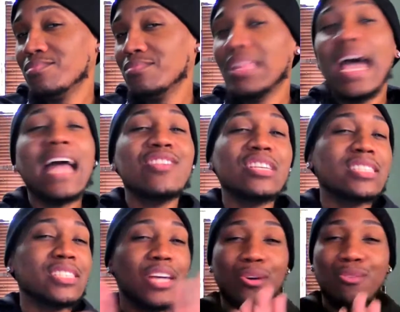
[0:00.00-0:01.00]
I just
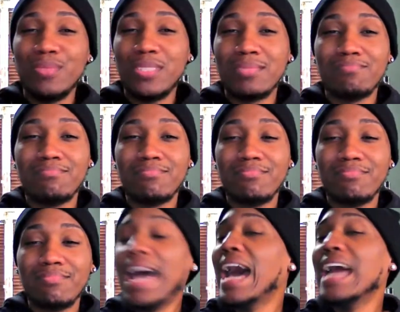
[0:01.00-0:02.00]
don't.
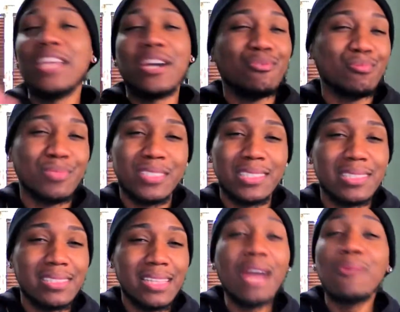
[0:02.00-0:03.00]
I don't.
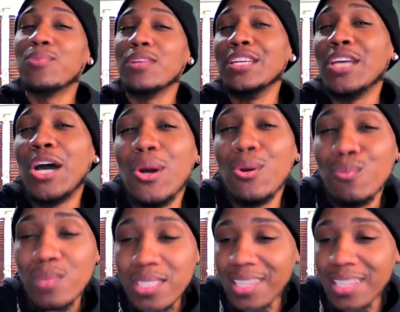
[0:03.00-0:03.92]
I really don't.